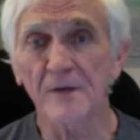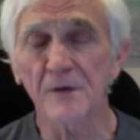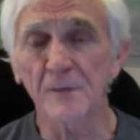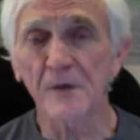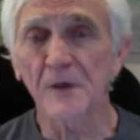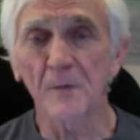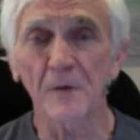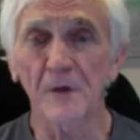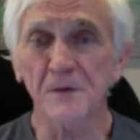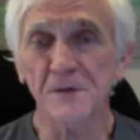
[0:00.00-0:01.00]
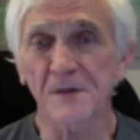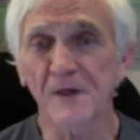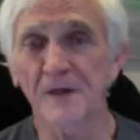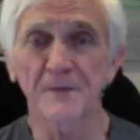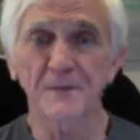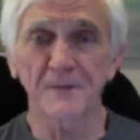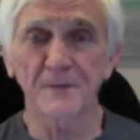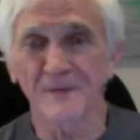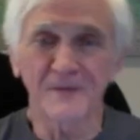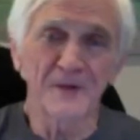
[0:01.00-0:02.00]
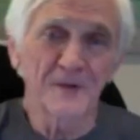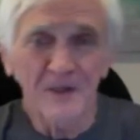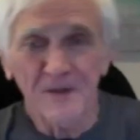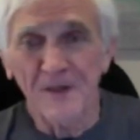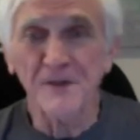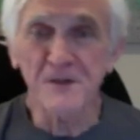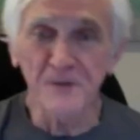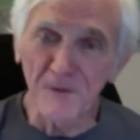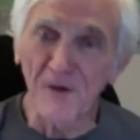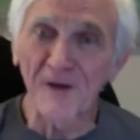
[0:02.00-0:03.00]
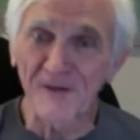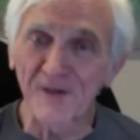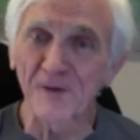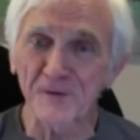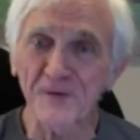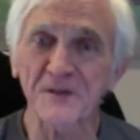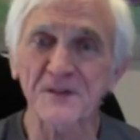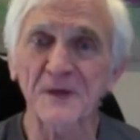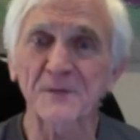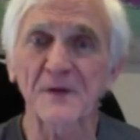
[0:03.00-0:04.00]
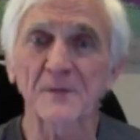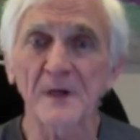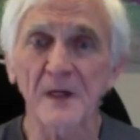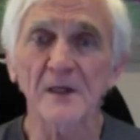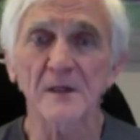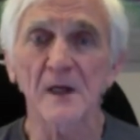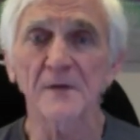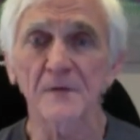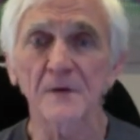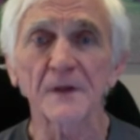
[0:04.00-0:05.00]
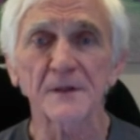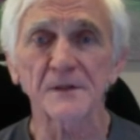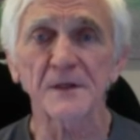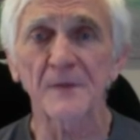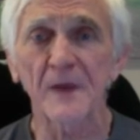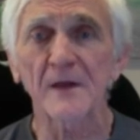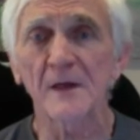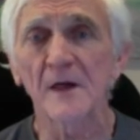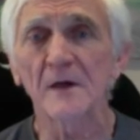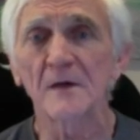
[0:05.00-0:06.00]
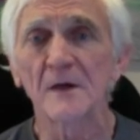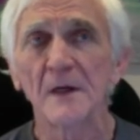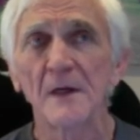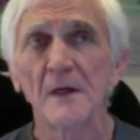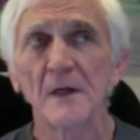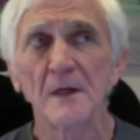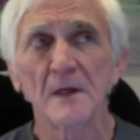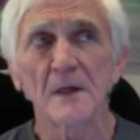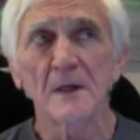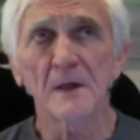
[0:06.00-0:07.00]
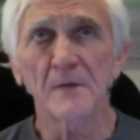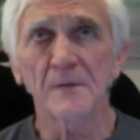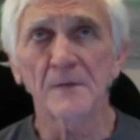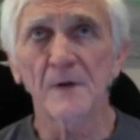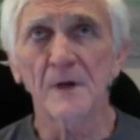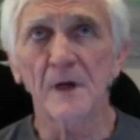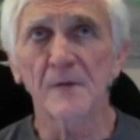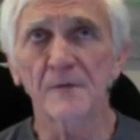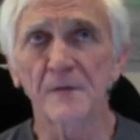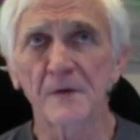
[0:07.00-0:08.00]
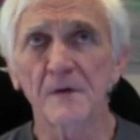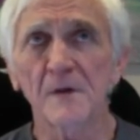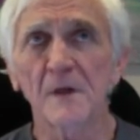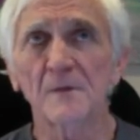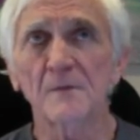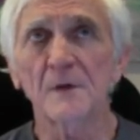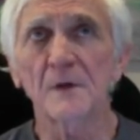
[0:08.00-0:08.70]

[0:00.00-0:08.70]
It took me a couple years to kind of, you know, get that suit on, you know, to accept it. But I, I fully accept that now. And I, I feel, um,